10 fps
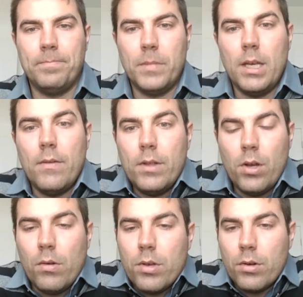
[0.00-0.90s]
even
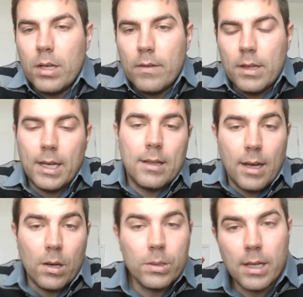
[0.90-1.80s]
though you don't even like the
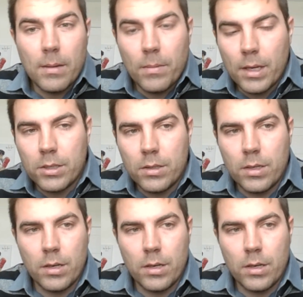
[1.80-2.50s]
house that much?